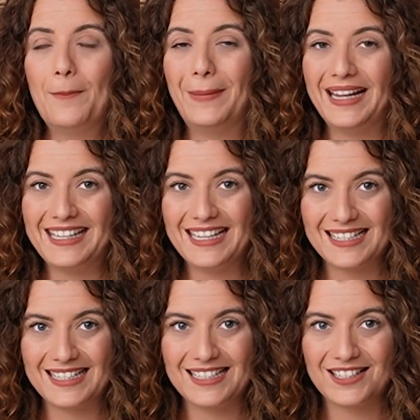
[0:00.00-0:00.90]
My
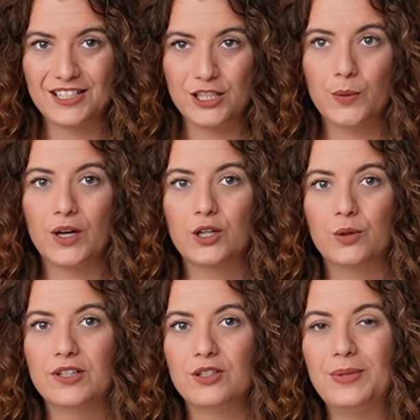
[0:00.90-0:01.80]
guess is you are
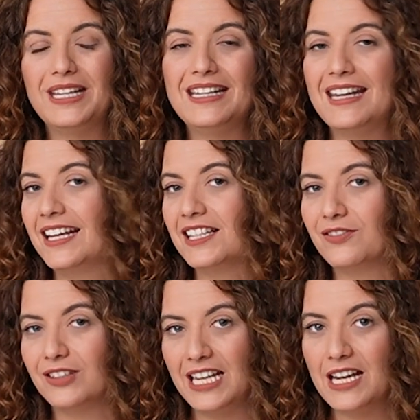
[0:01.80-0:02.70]
going to be
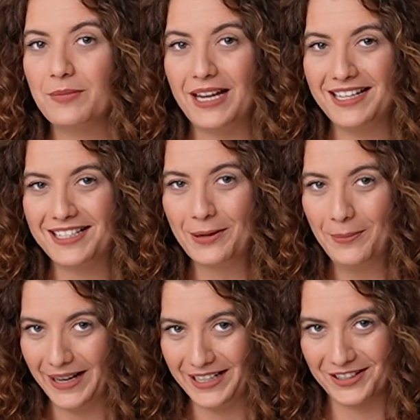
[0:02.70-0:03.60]
negatively amazed
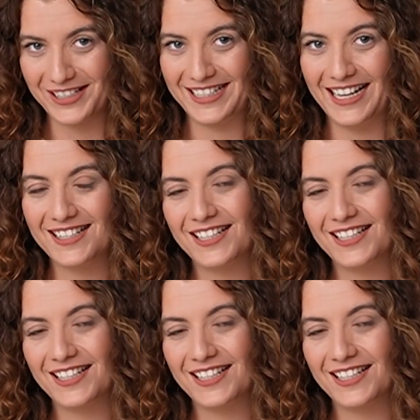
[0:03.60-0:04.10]
by your stats,